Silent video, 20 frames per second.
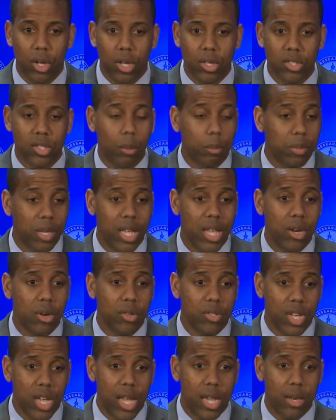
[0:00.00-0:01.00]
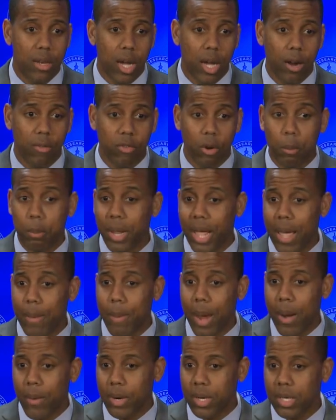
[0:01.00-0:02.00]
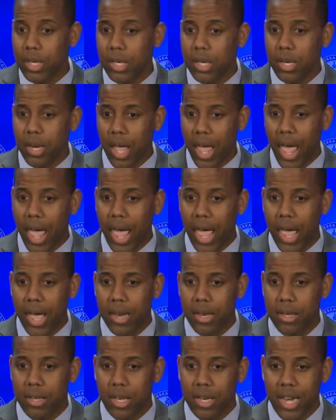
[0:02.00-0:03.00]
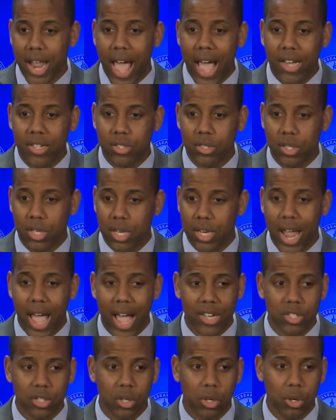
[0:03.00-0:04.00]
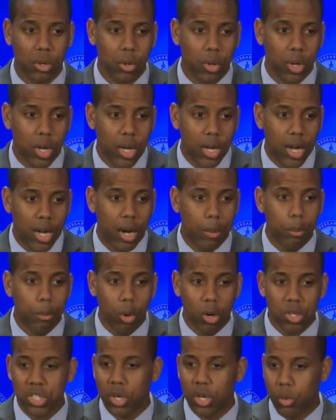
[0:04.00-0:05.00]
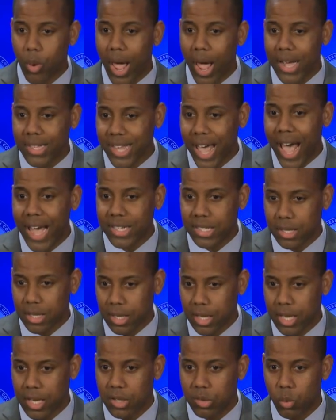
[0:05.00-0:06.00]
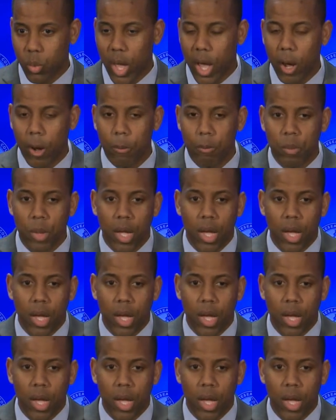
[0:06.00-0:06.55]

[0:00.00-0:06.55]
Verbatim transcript: some leaders in, from Planned Parenthood and the National Abortion Rights Action League as well.